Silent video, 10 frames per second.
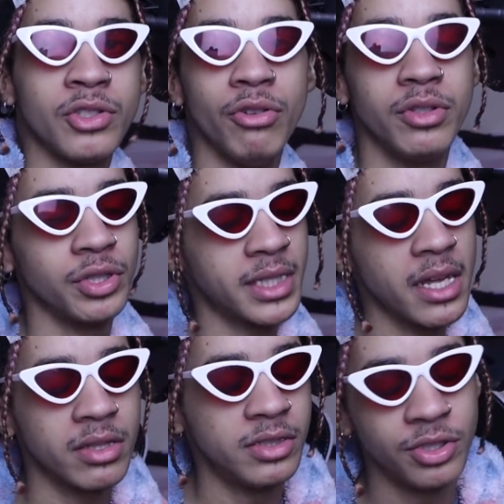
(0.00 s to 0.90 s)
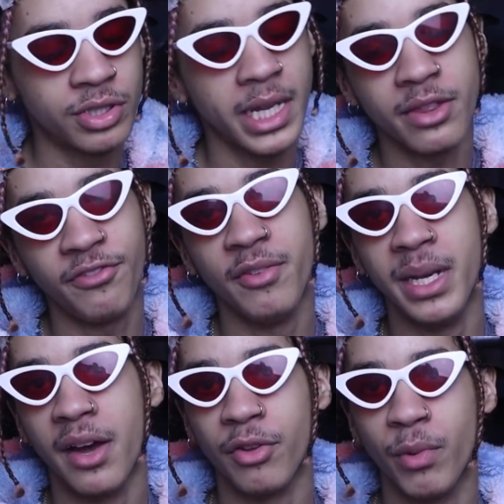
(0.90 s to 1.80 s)
dude, just get the
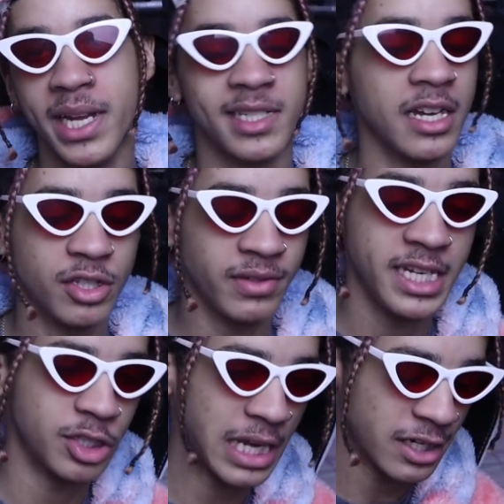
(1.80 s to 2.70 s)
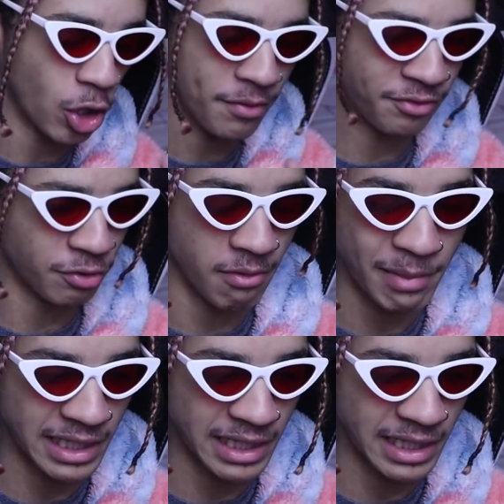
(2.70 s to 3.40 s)
filming out of the way. He's like, he's like going through a